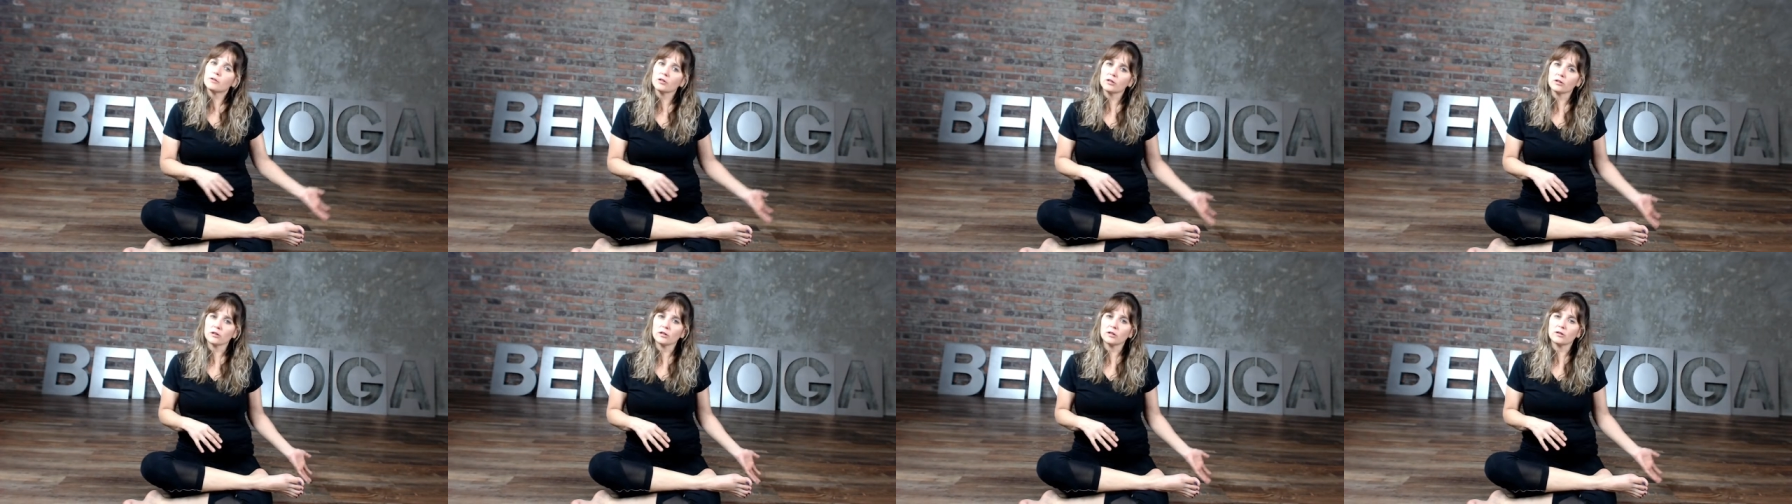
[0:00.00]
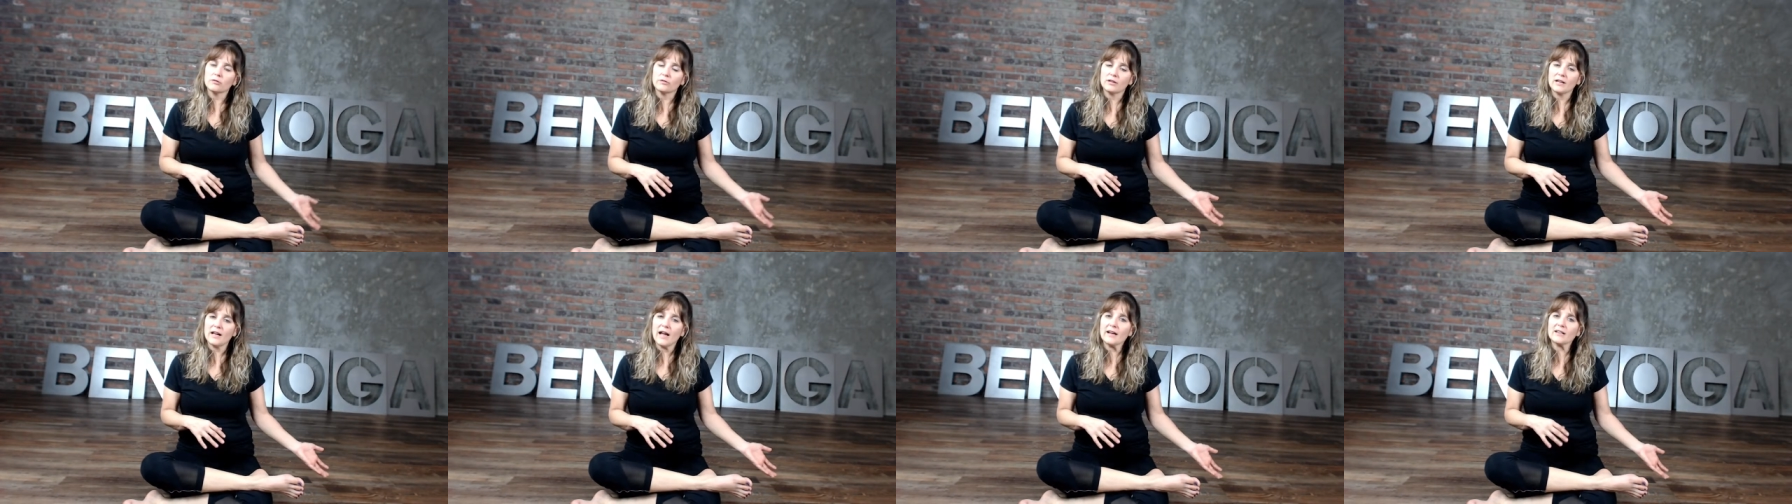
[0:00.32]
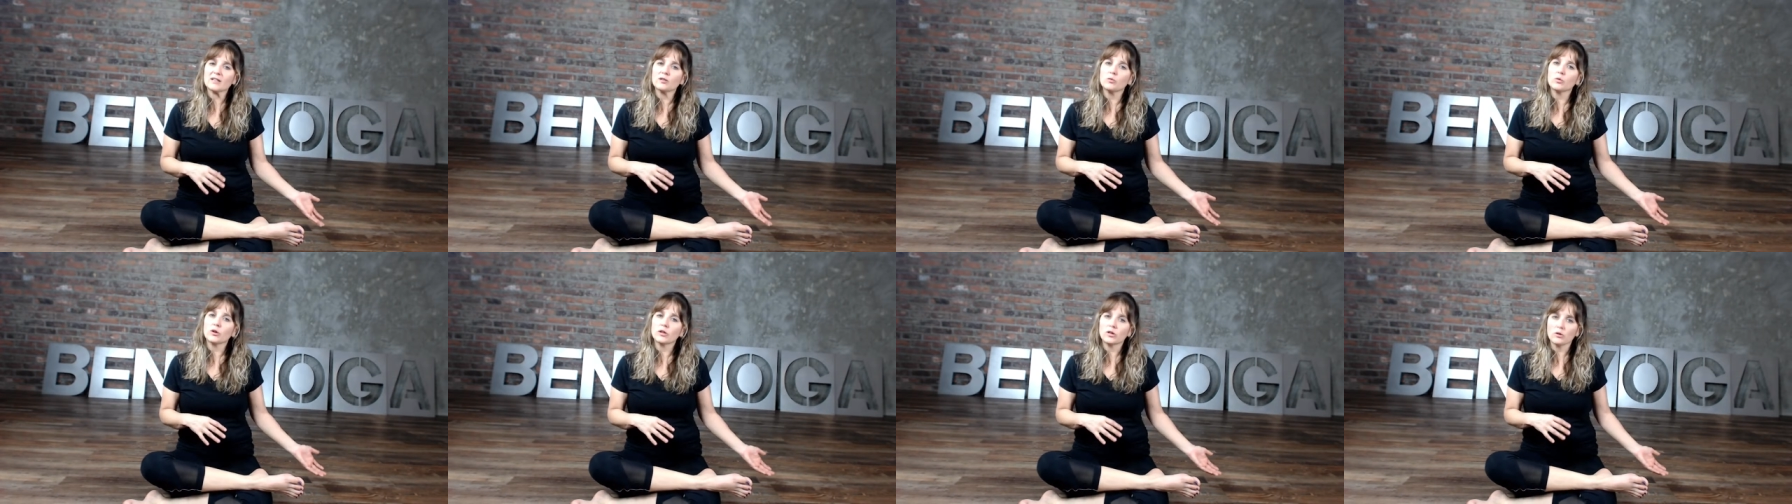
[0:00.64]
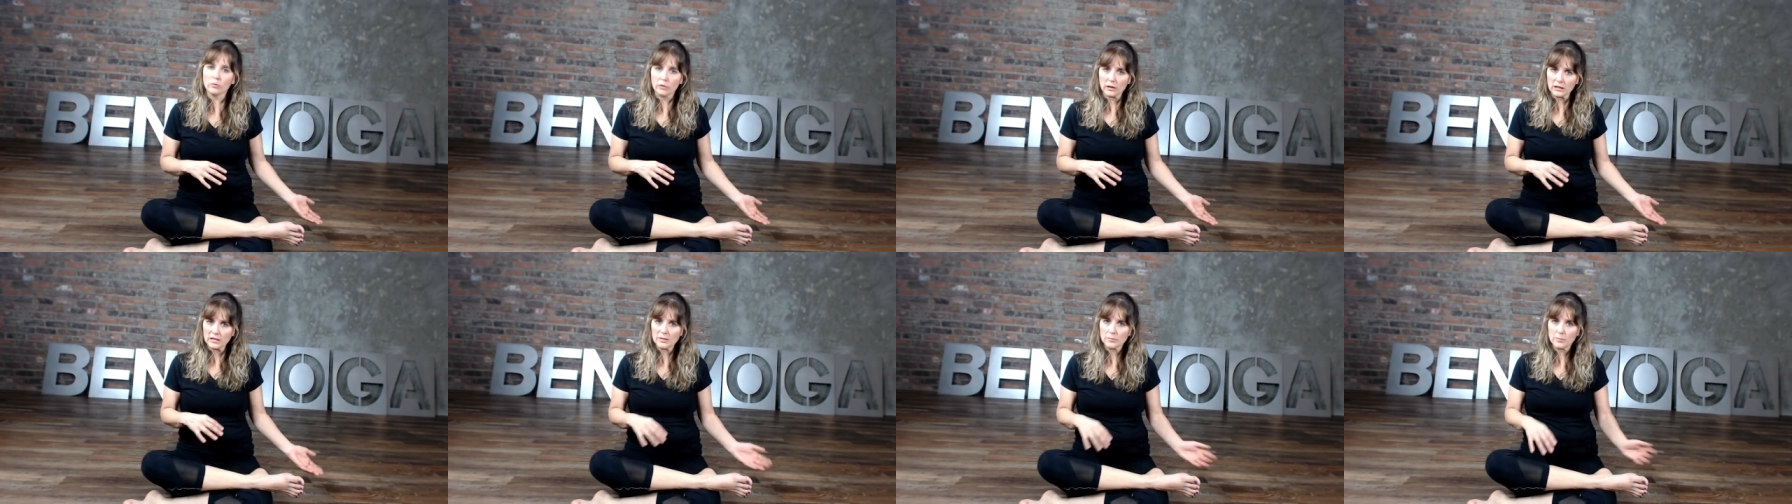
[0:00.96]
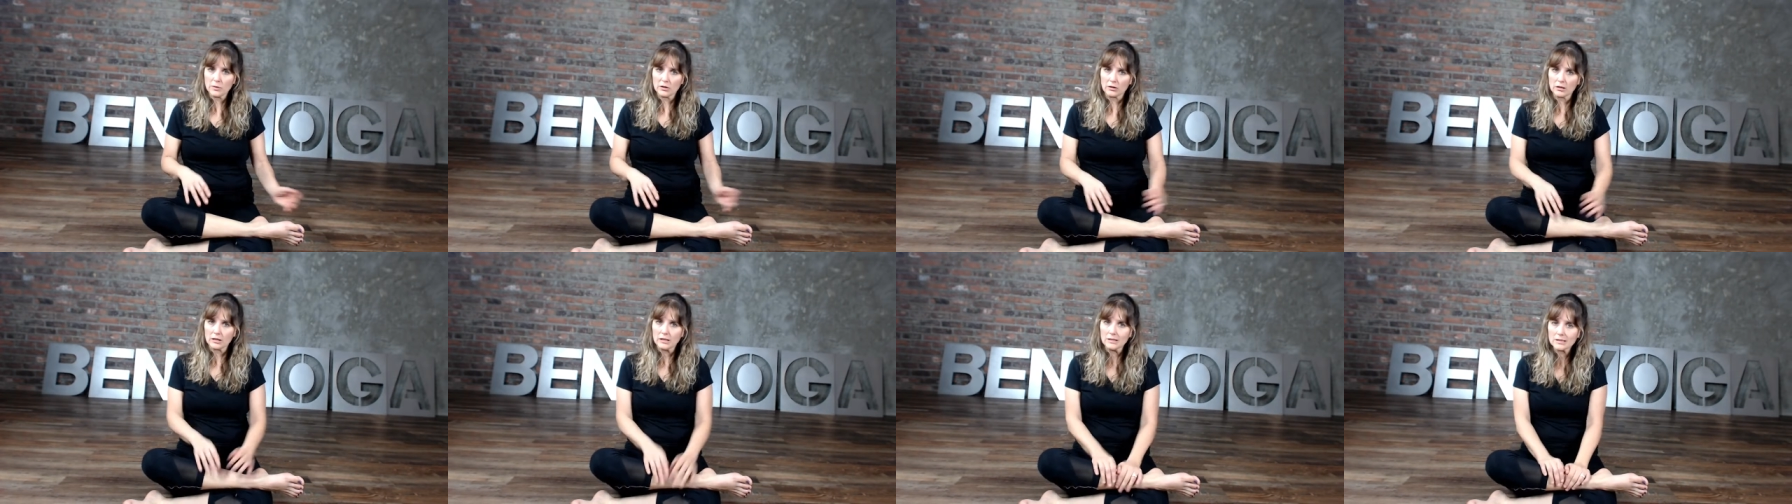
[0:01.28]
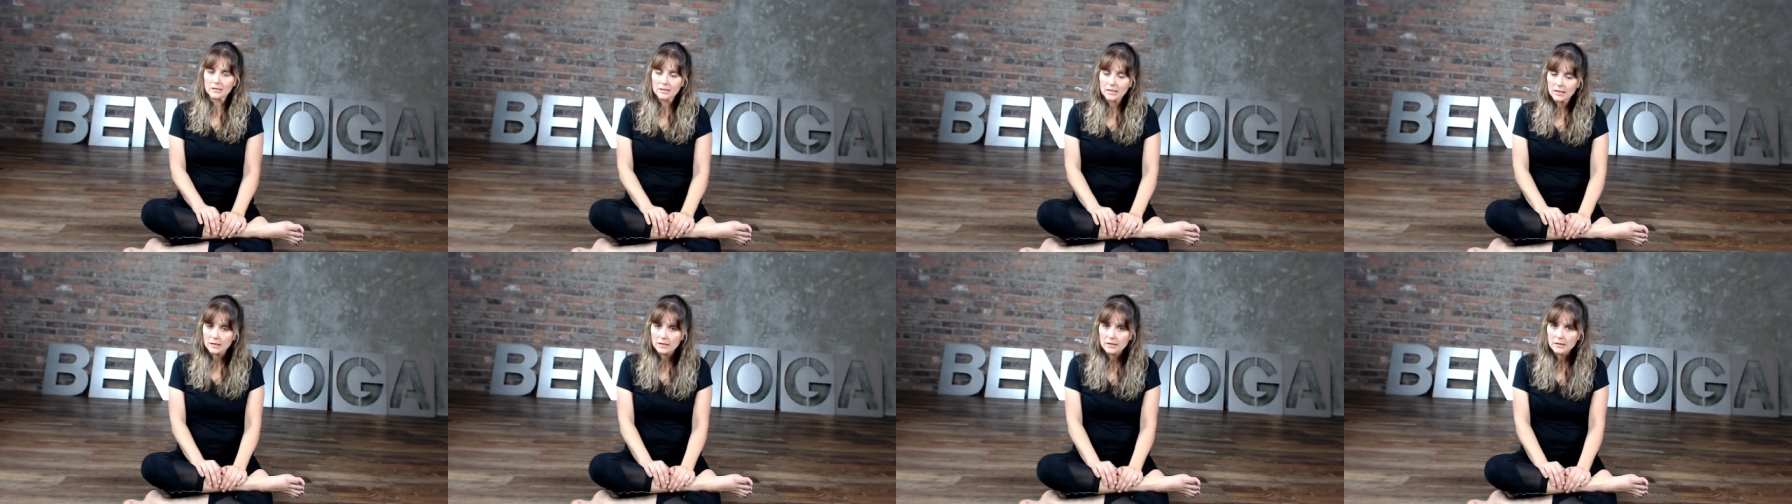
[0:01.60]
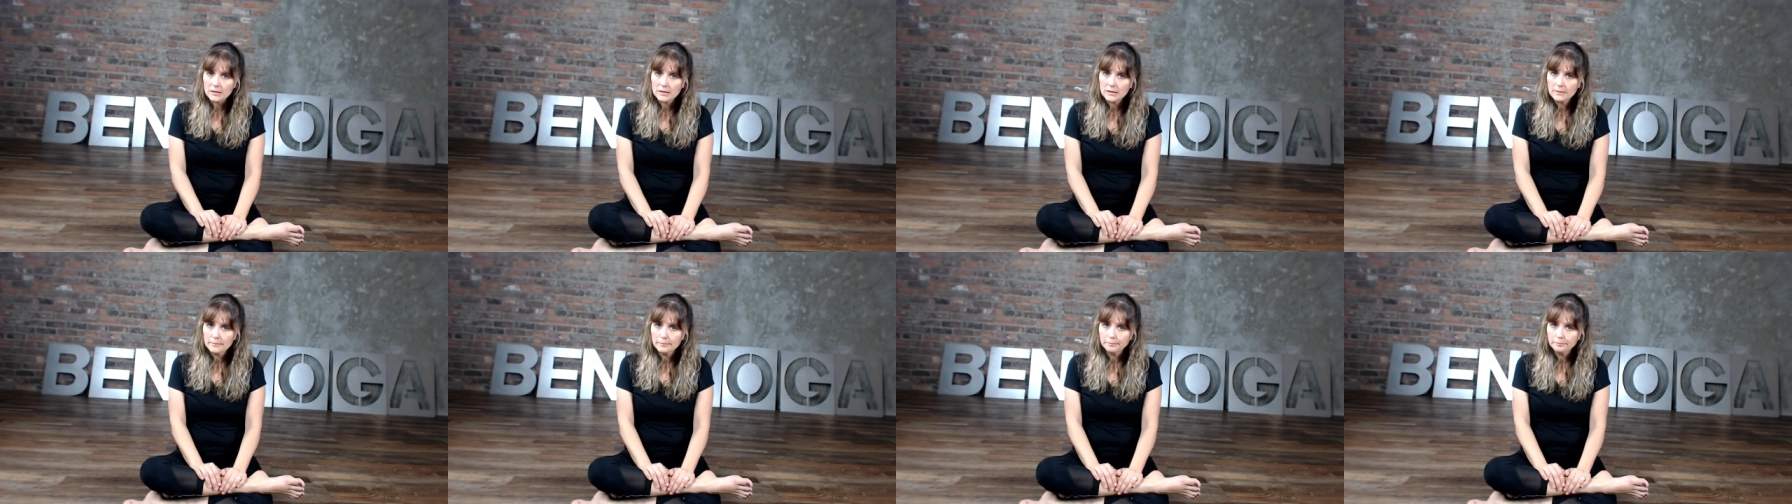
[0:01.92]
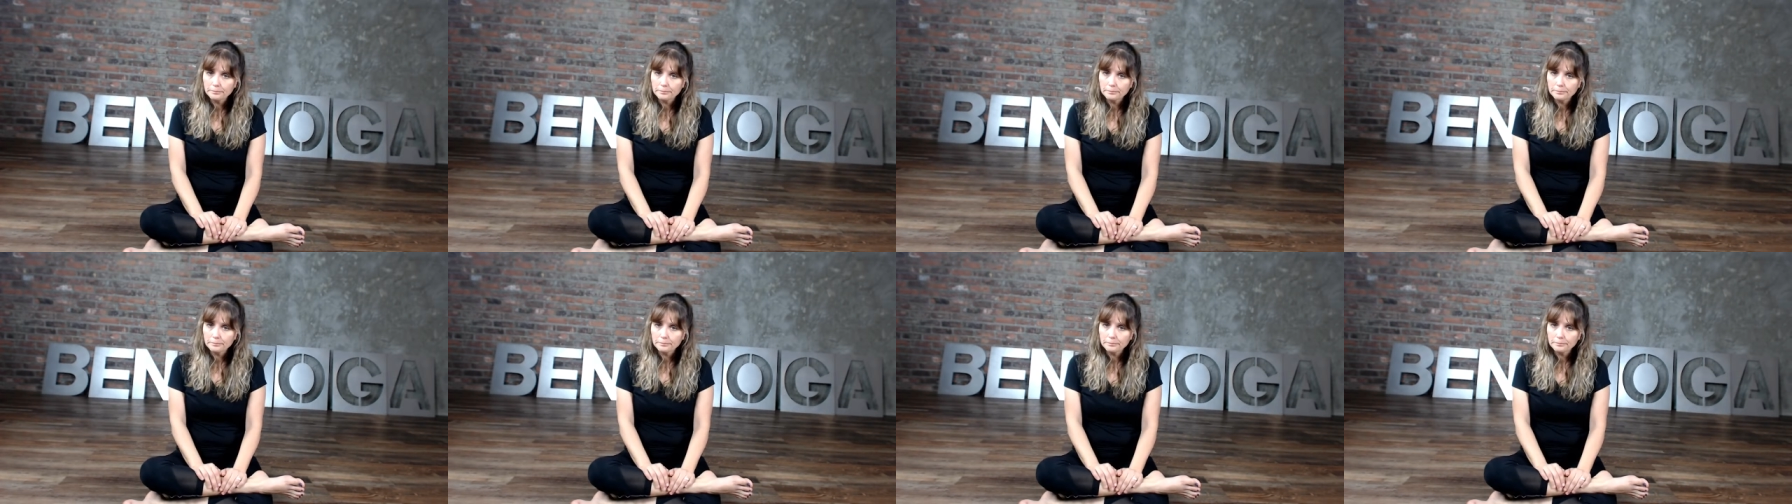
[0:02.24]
you're going to react or what your experience is.